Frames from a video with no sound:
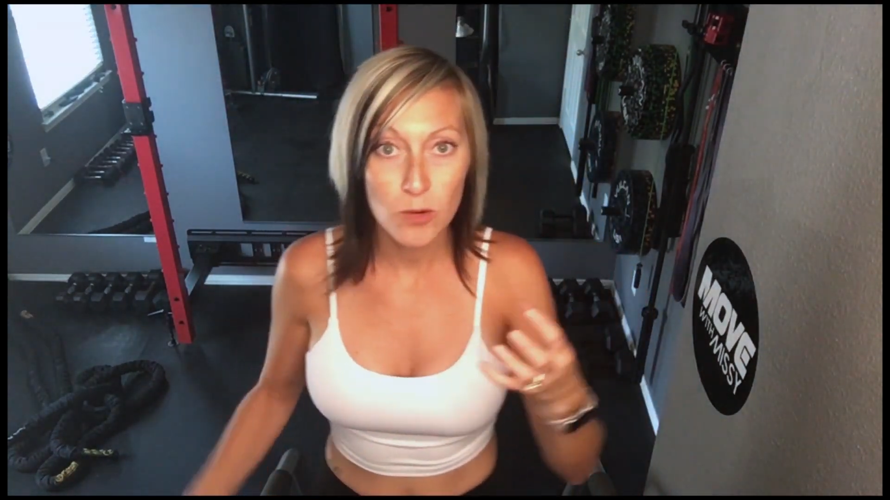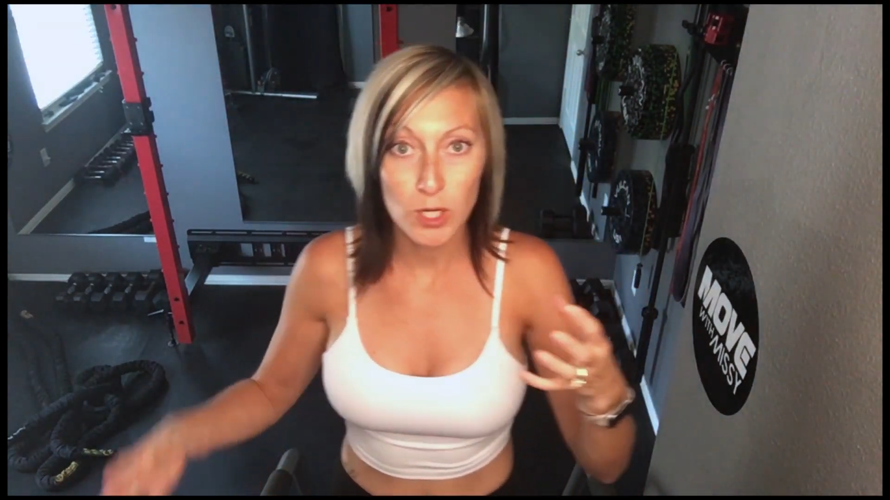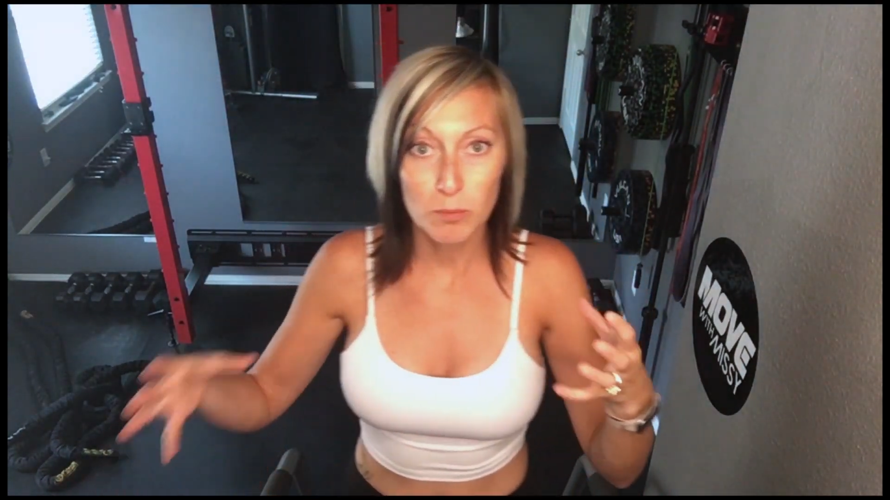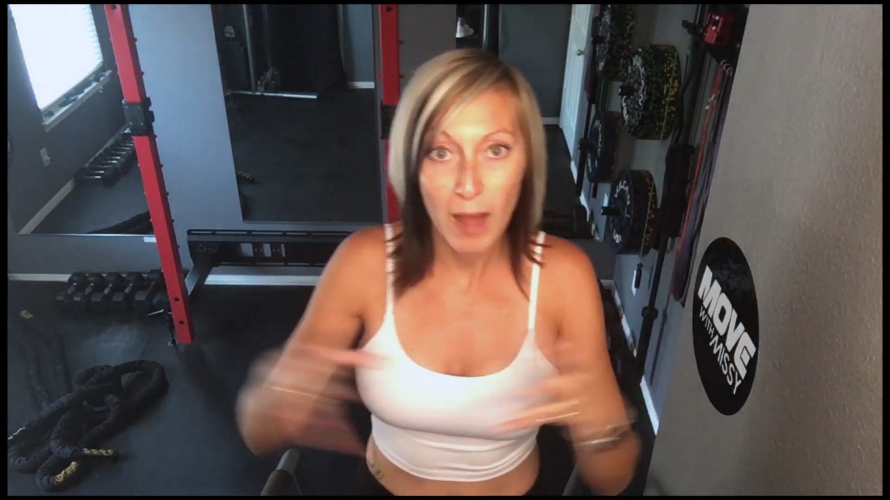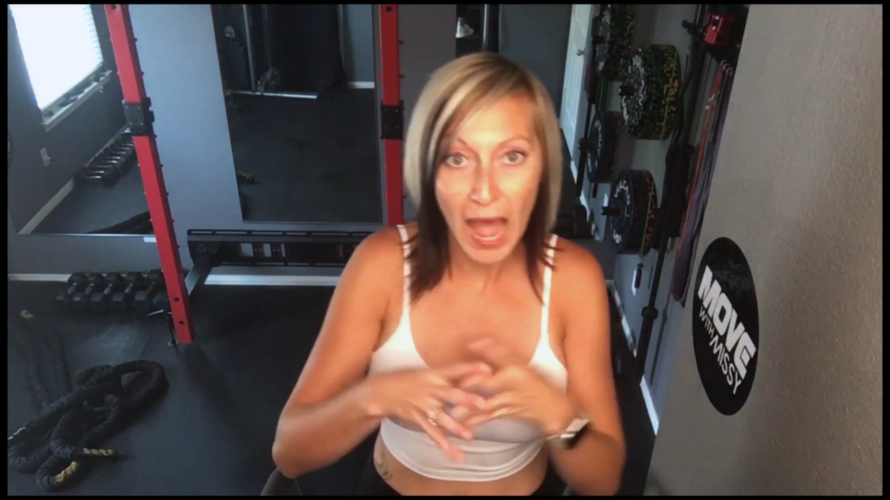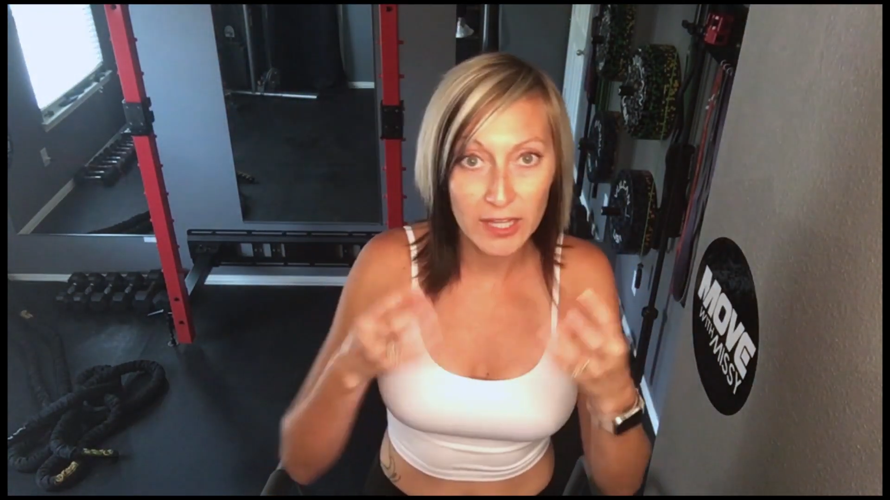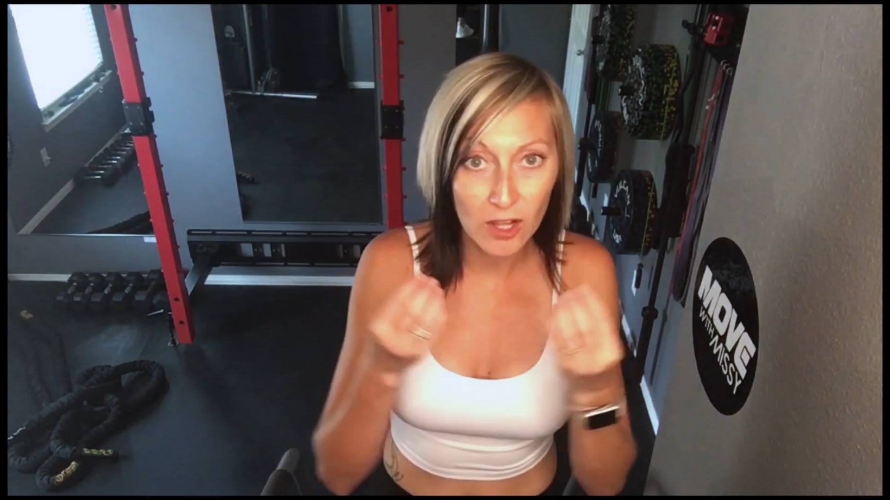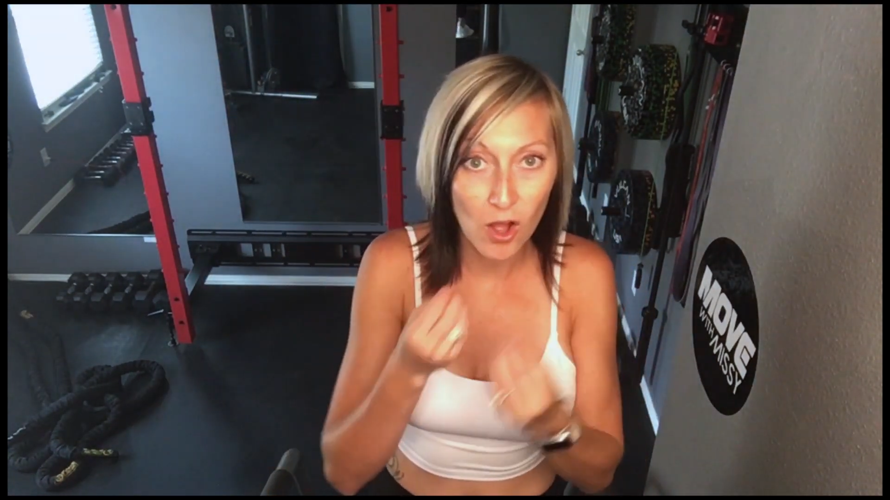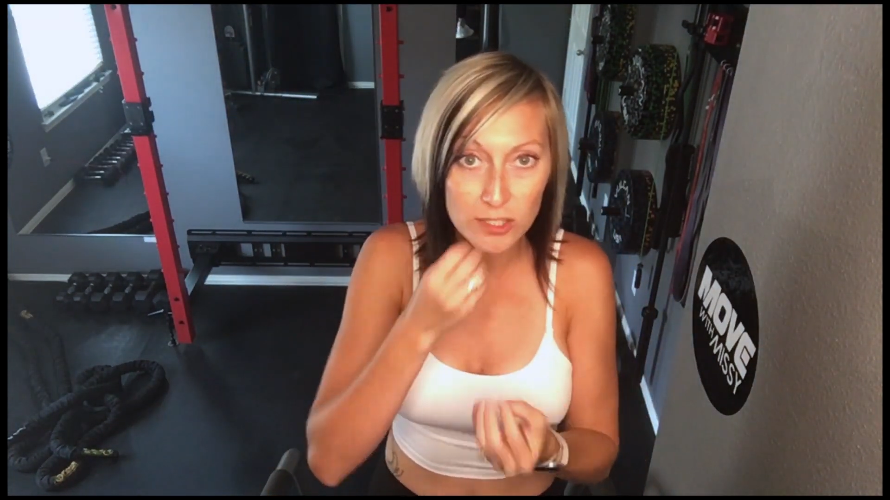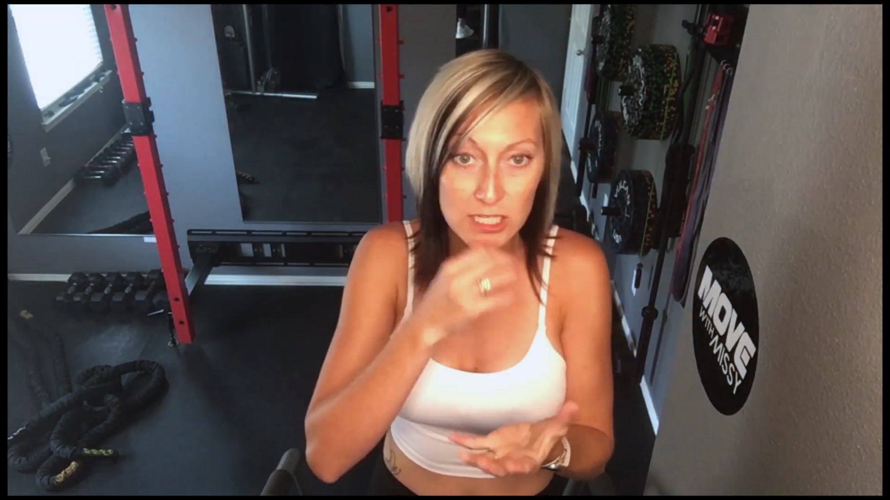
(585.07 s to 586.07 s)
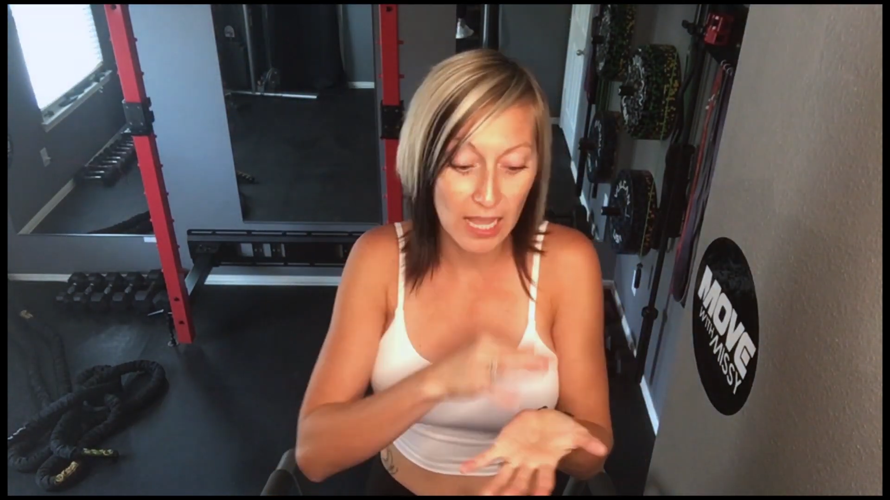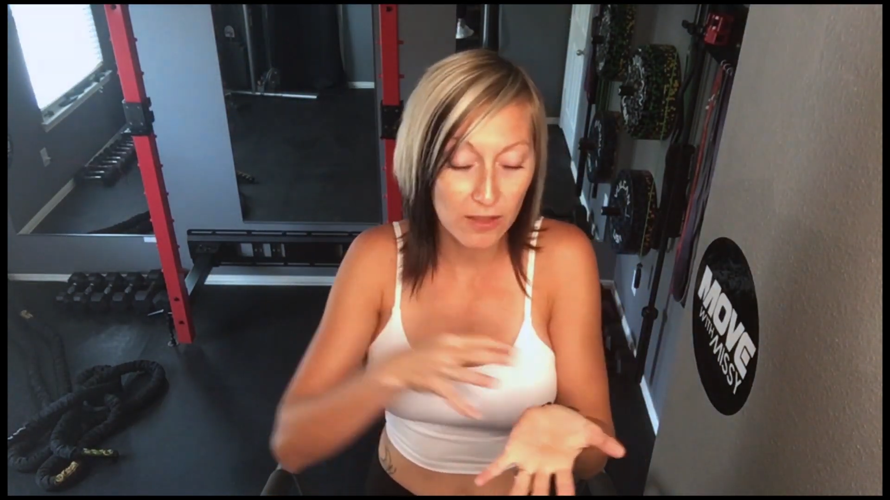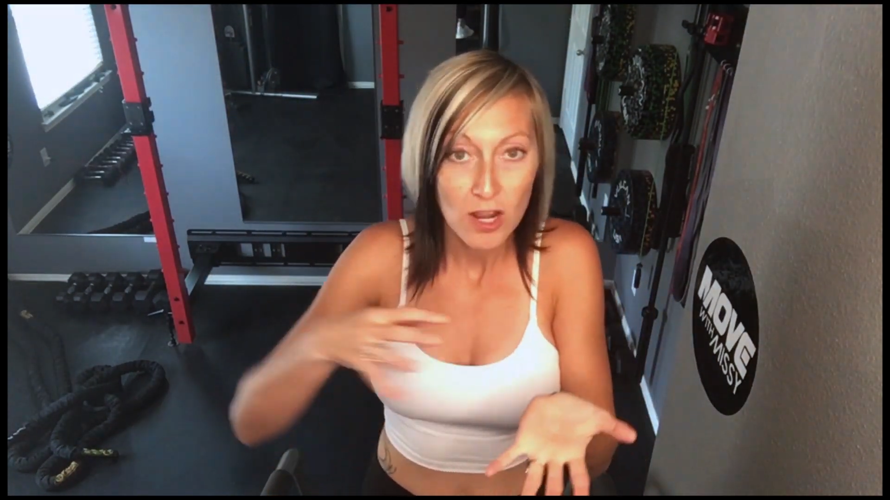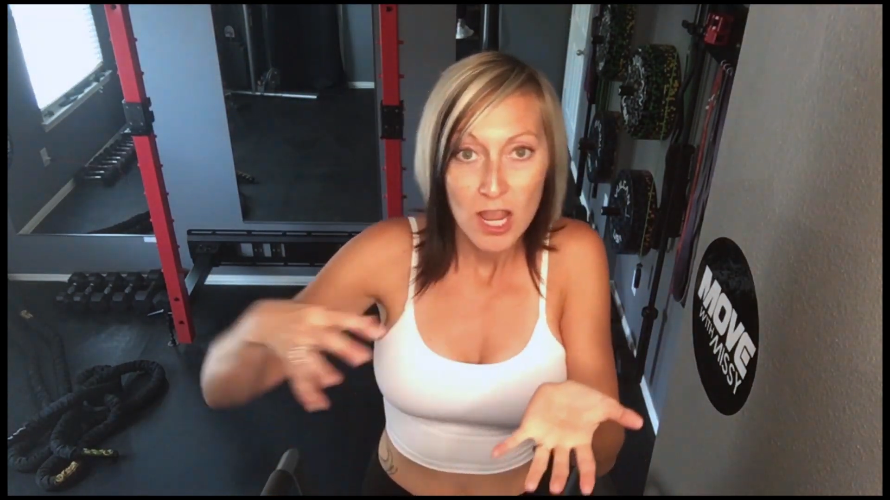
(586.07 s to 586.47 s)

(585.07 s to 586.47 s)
where you pile it all together